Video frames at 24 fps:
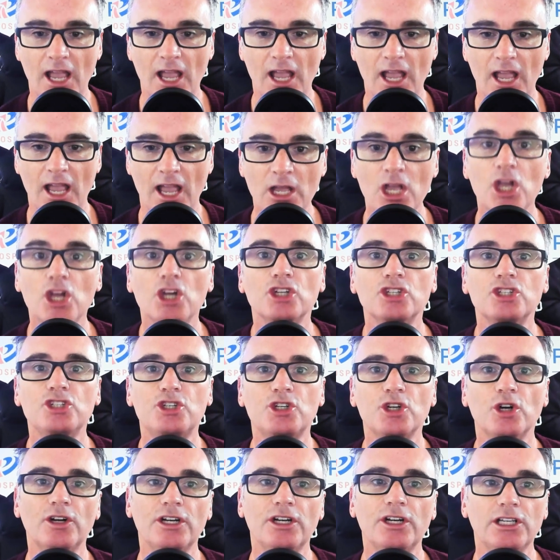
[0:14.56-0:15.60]
joining
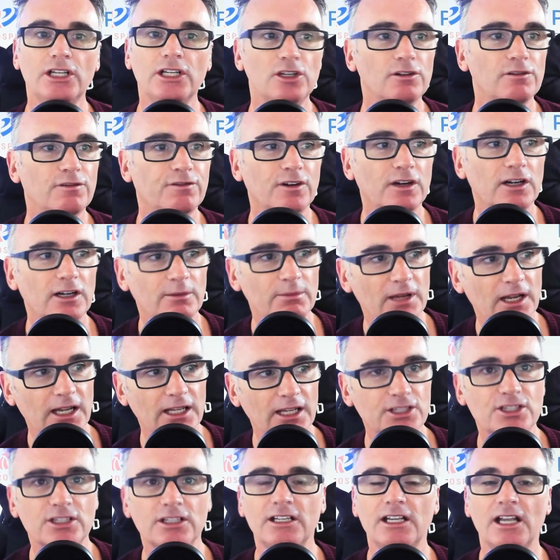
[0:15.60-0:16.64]
you from actually
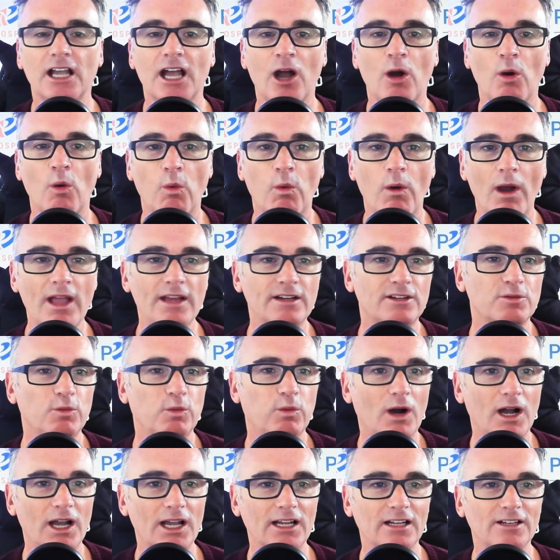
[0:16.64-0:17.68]
a wet, wild,
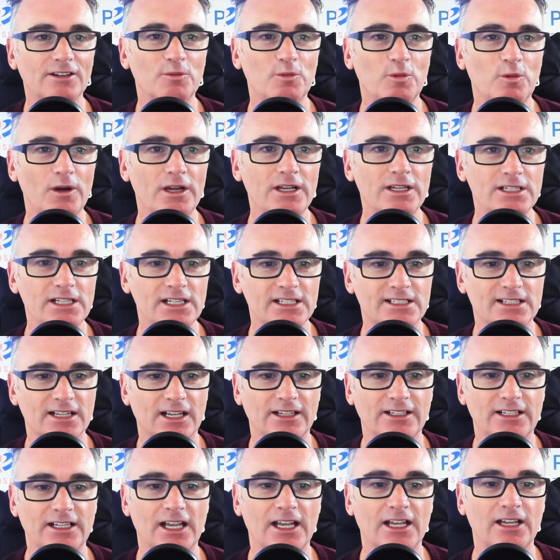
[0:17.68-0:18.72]
and windy San
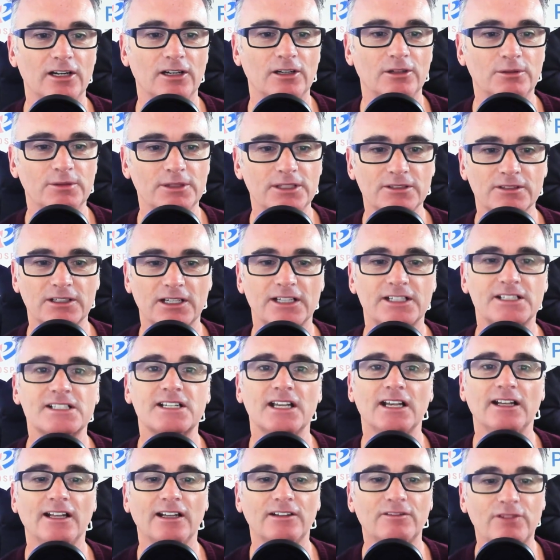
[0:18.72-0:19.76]
Diego. We don't get to say
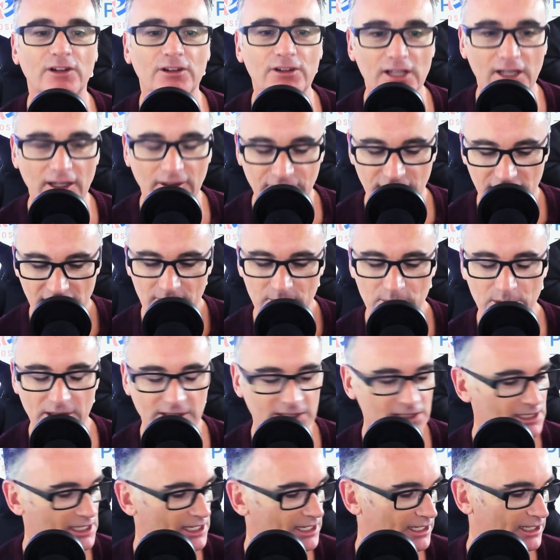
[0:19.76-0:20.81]
that very often, but
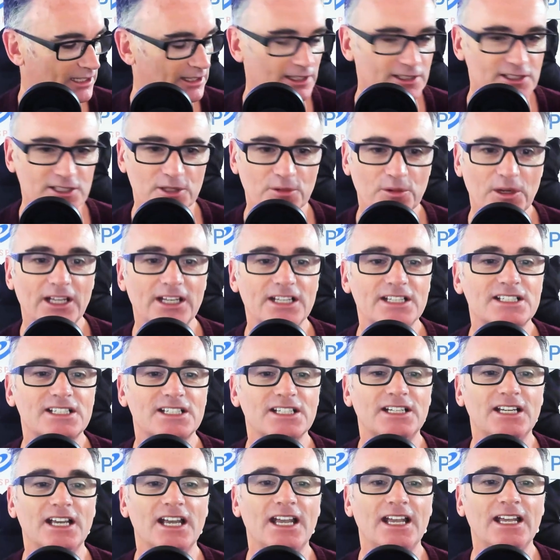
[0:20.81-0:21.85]
uh, that's the way it is
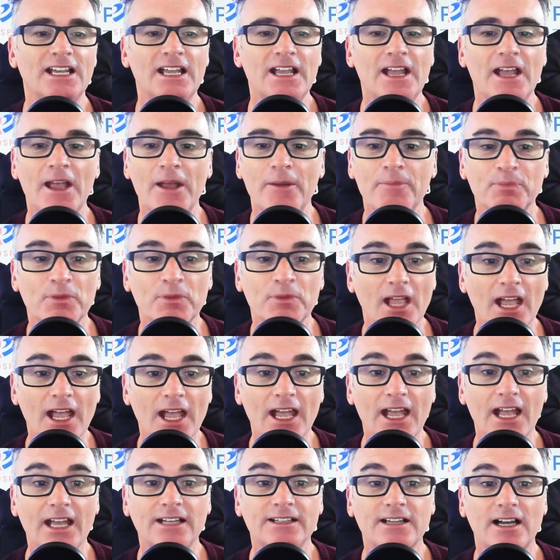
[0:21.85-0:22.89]
today.
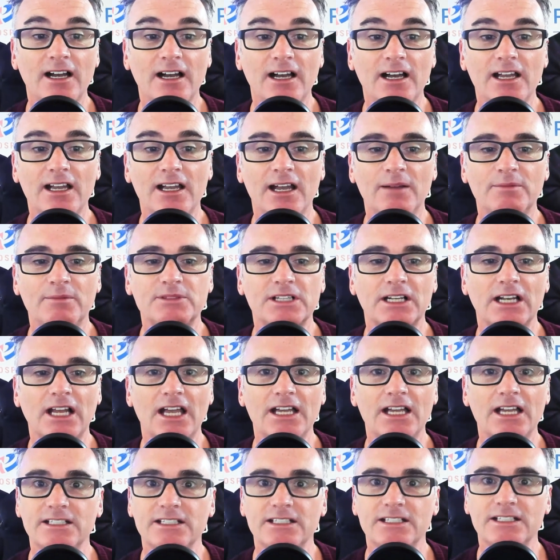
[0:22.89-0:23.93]
And I am
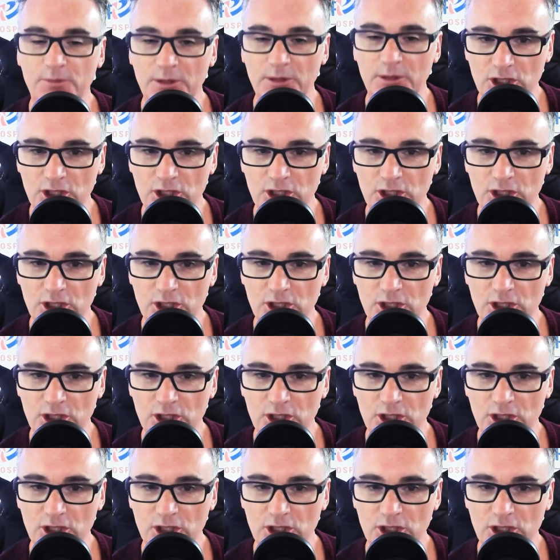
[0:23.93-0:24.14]
delighted to be